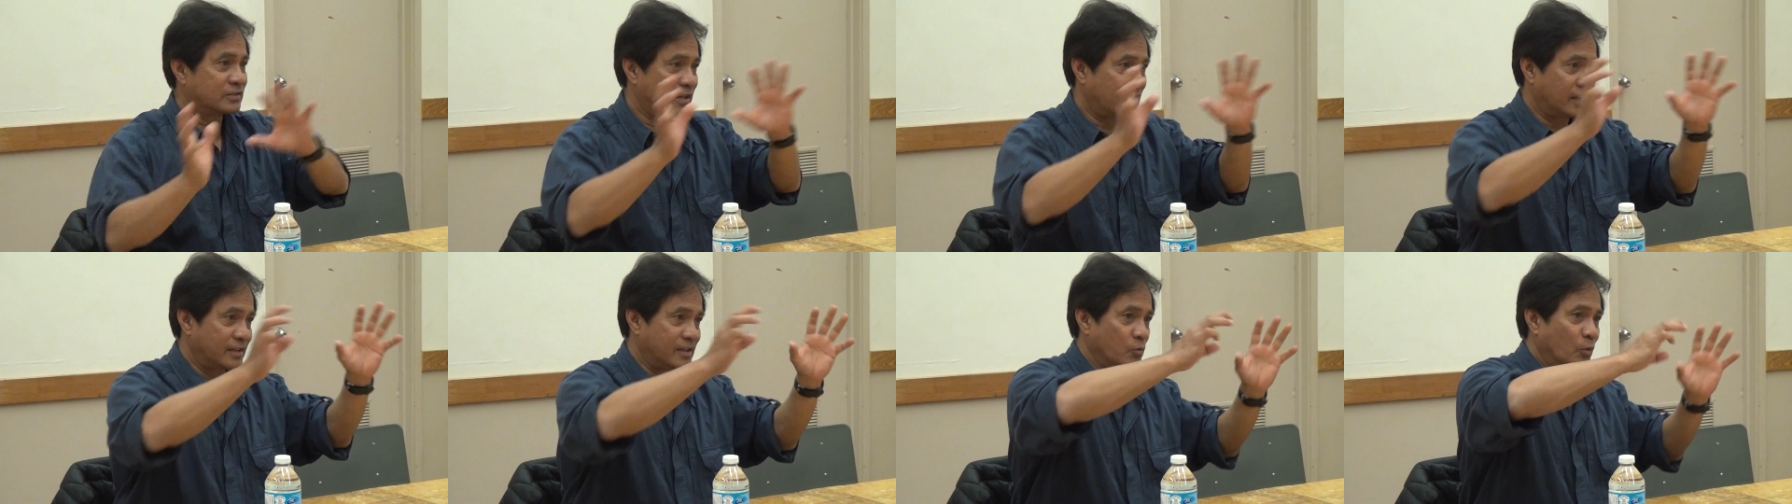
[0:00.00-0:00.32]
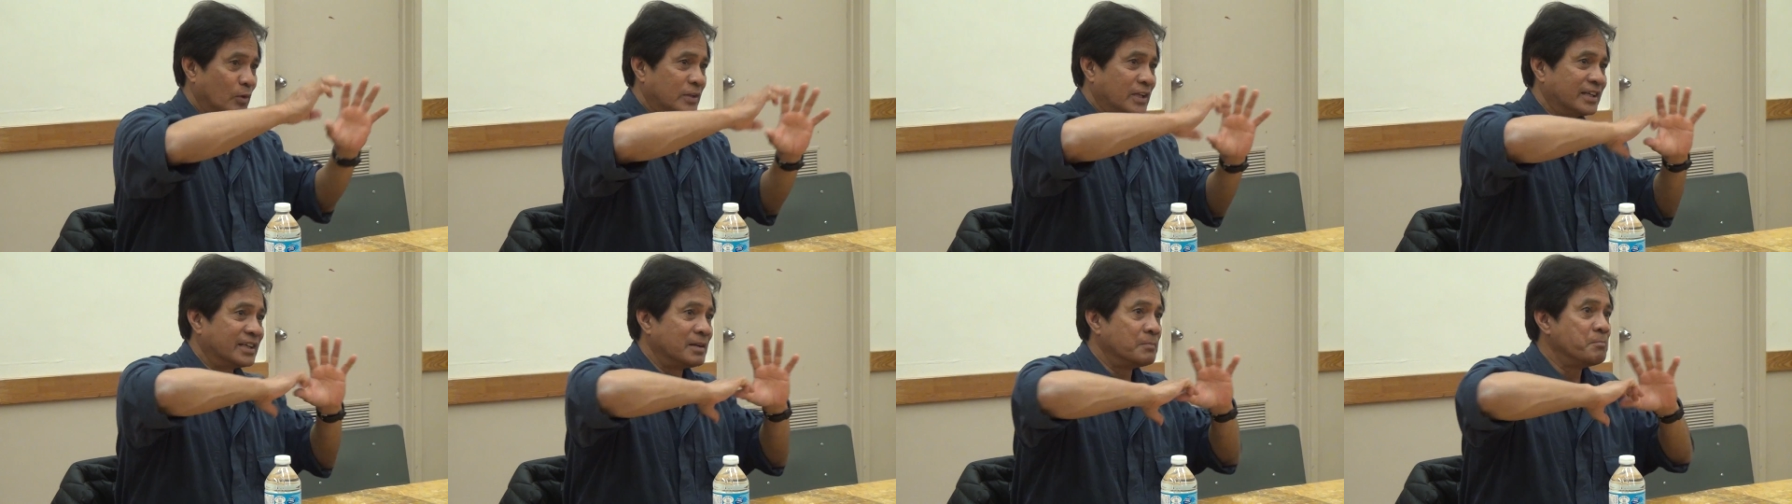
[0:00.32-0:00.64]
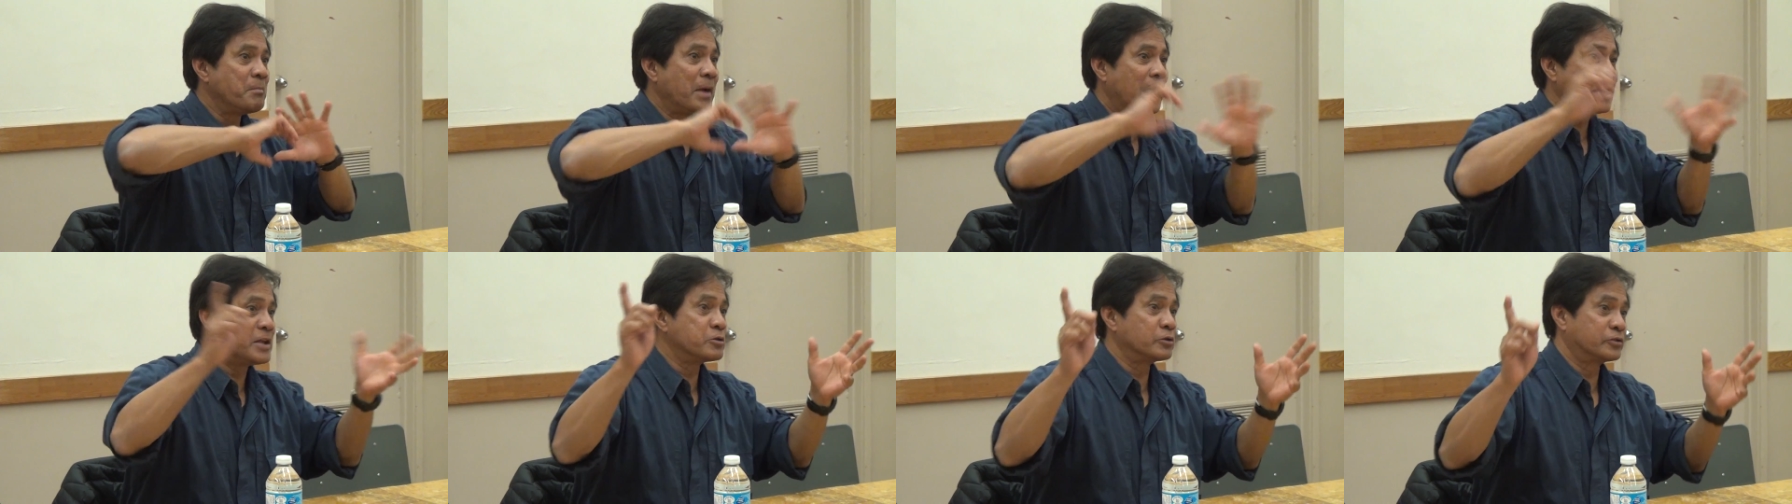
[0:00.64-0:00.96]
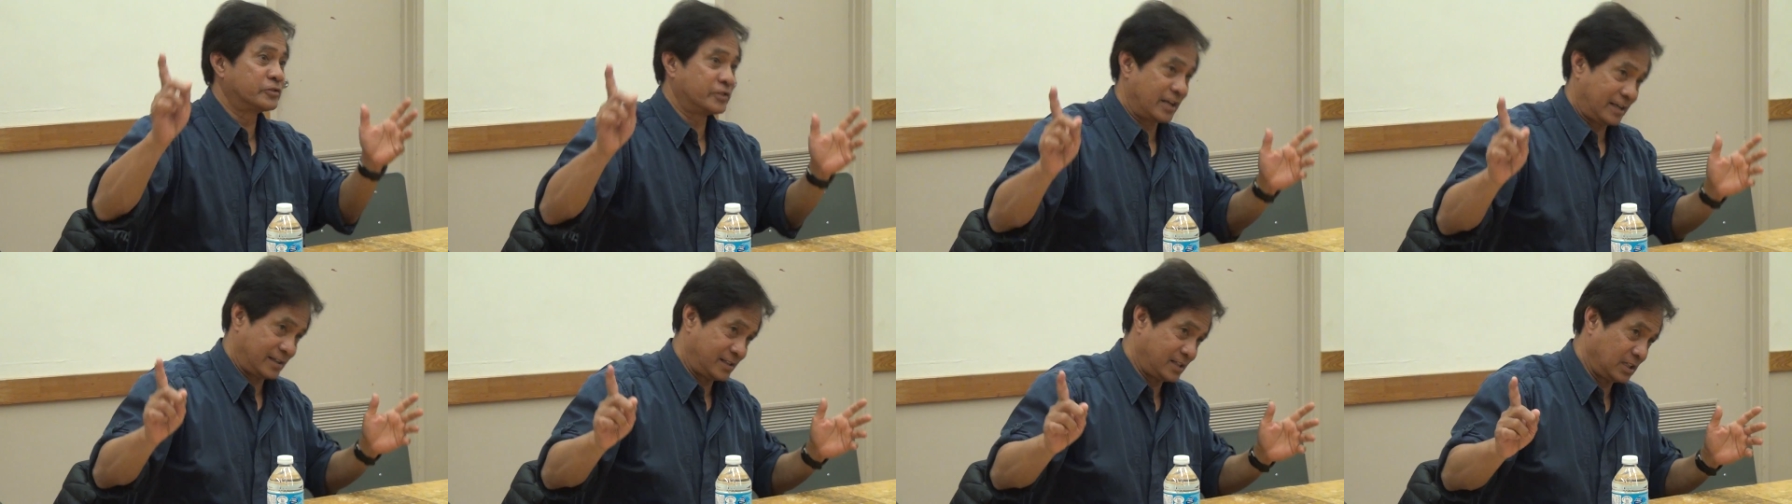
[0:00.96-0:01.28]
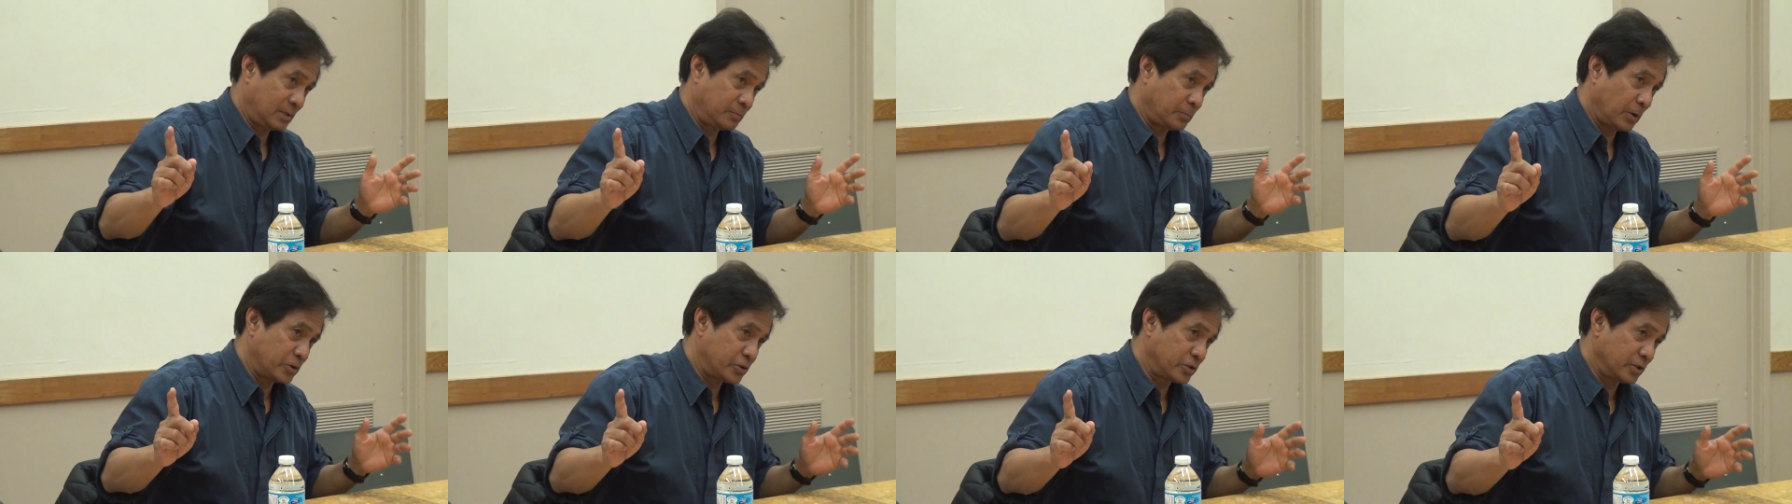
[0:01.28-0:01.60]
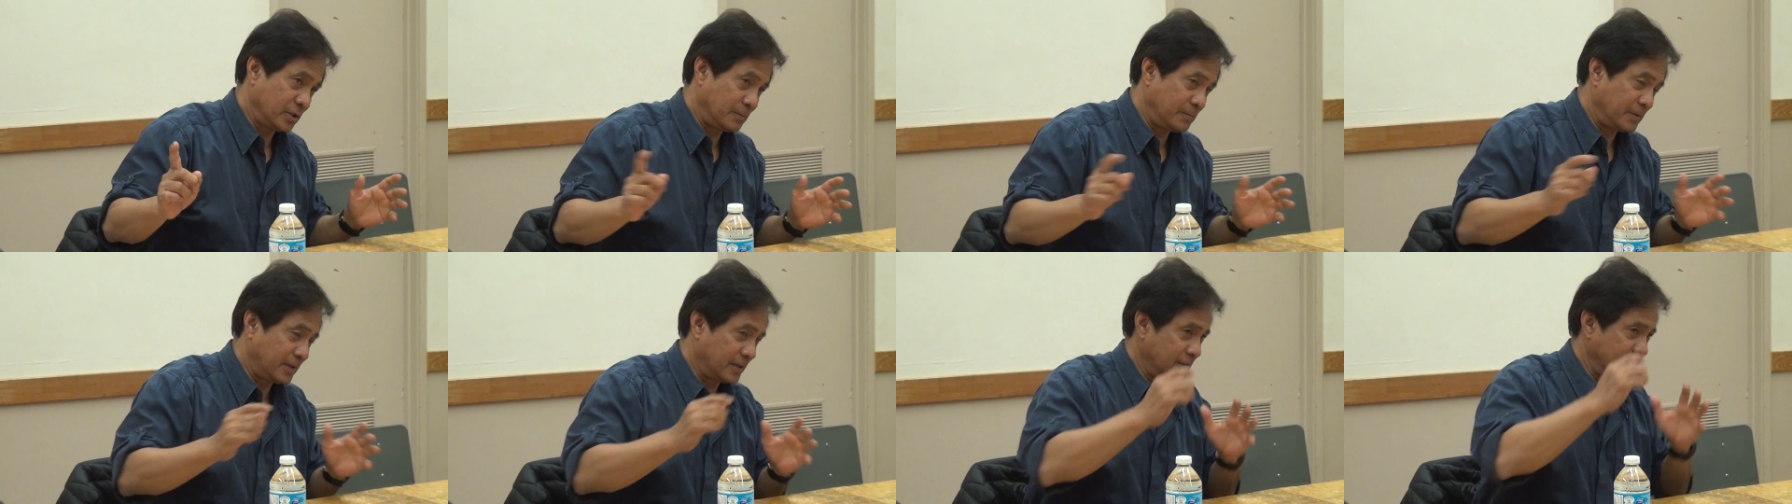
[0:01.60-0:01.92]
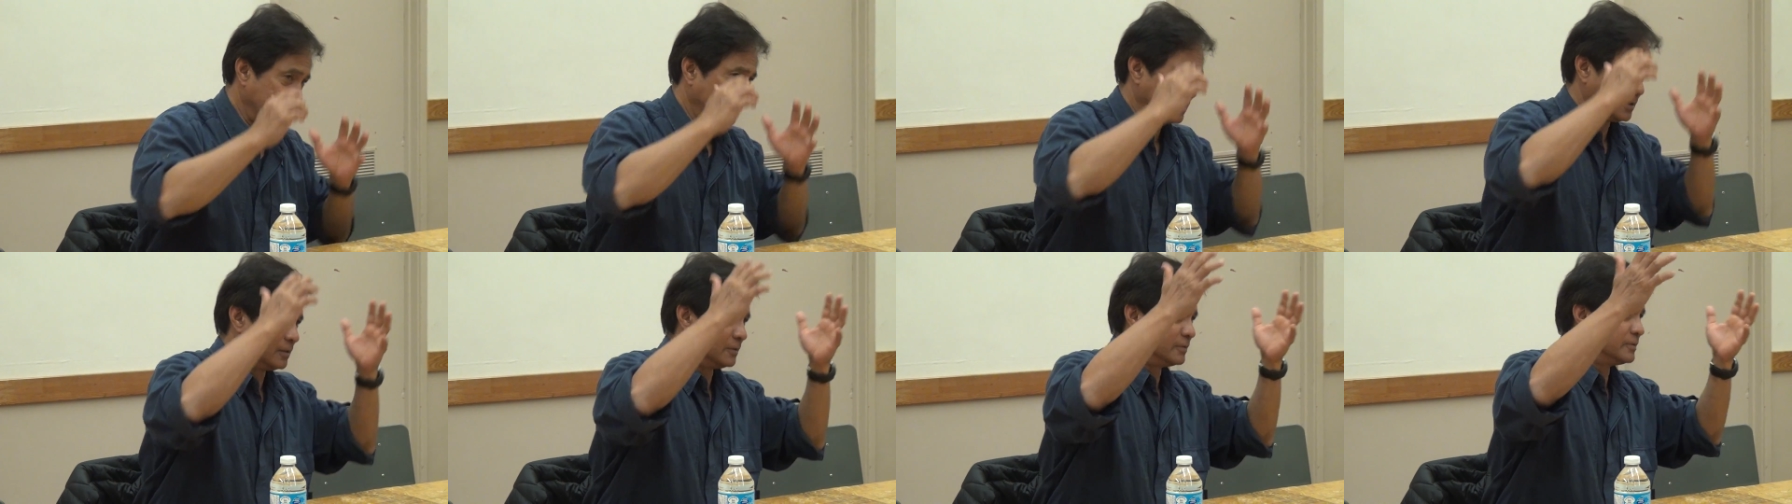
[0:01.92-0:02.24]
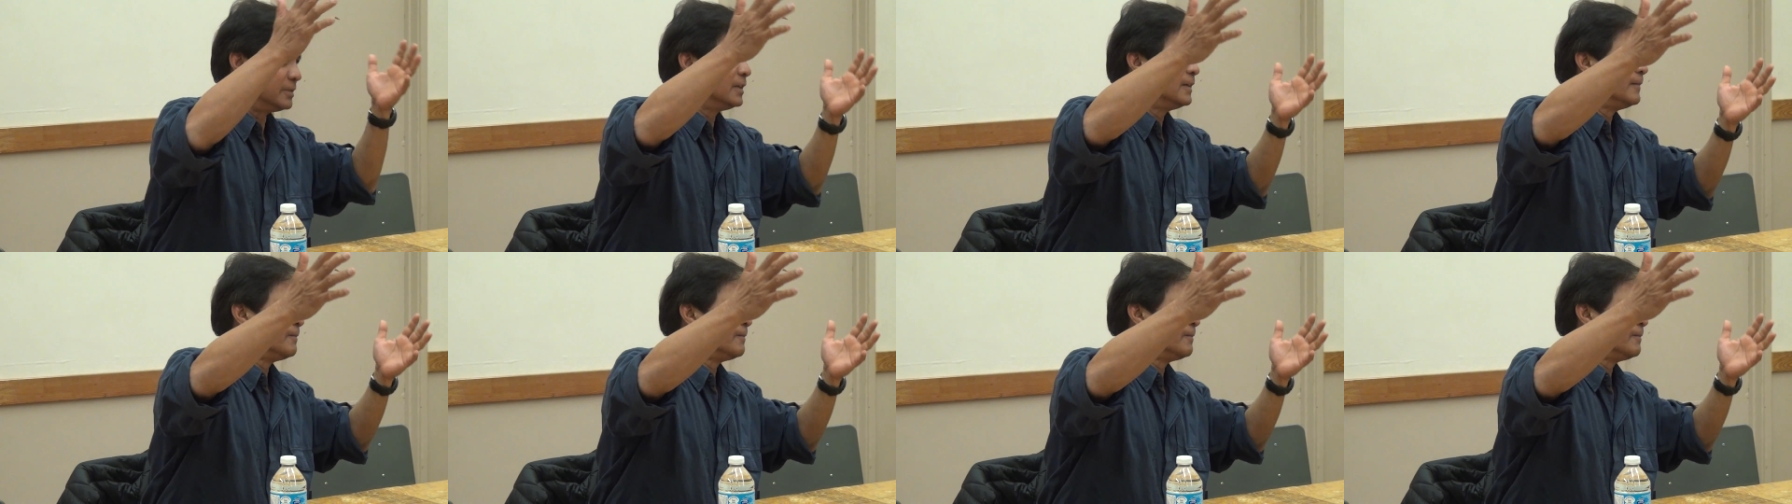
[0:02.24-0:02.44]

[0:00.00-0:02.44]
threats? What are the major threats, especially? Because, you know,